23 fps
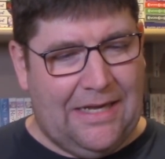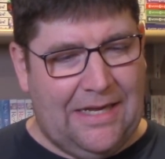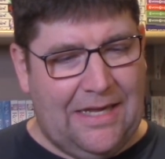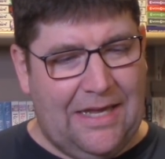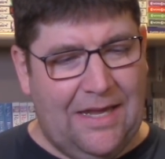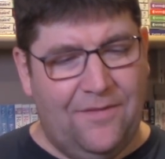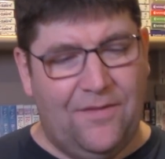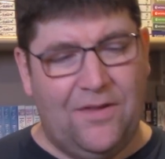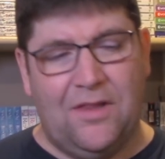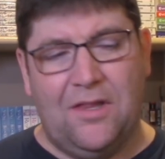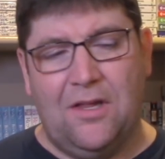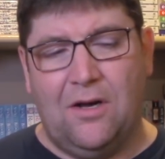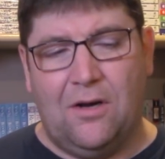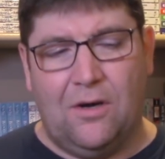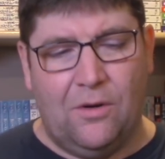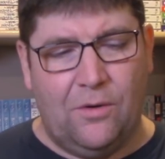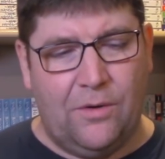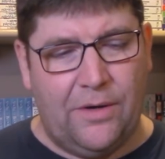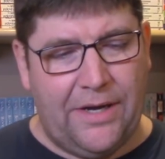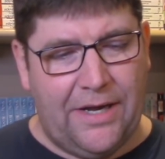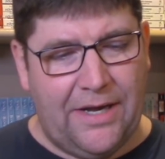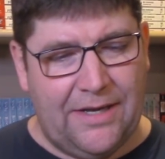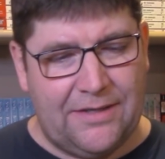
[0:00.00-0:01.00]
even
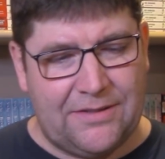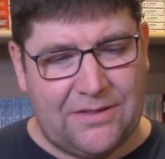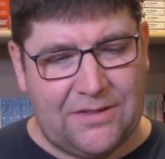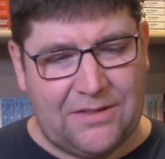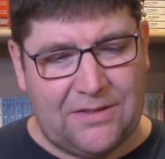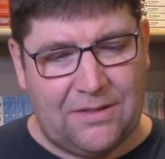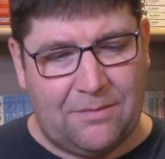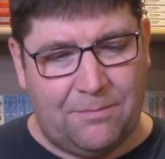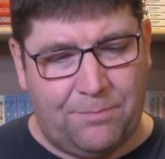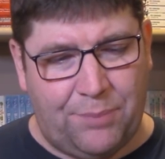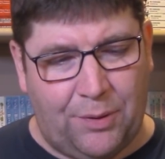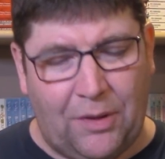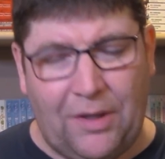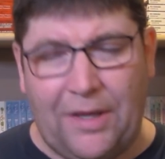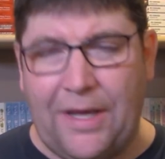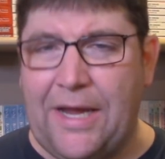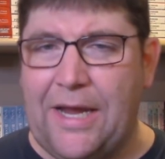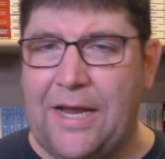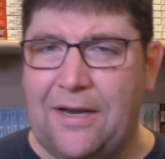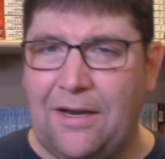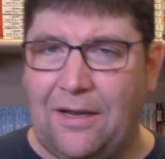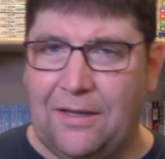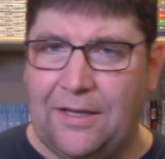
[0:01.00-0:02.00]
though it's
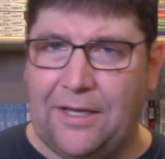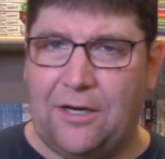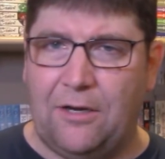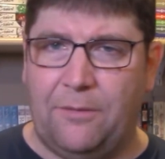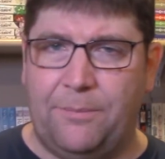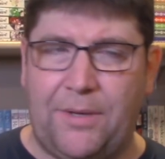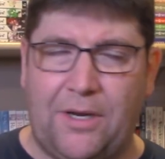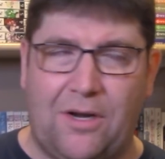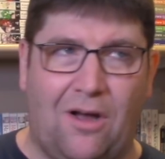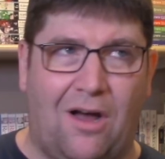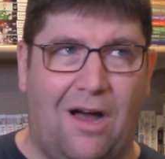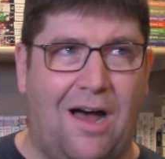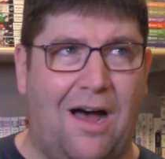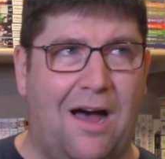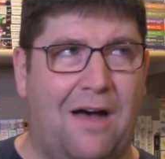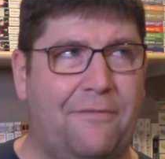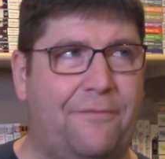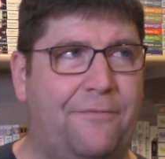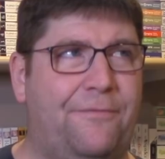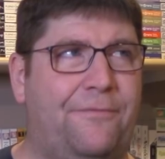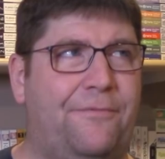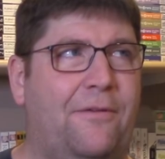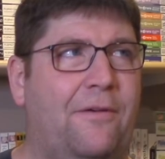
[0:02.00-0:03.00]
played a little bit
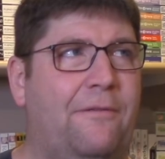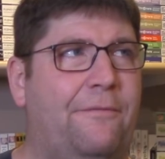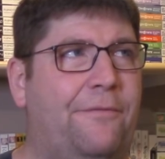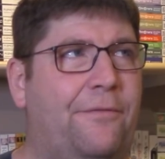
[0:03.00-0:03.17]
off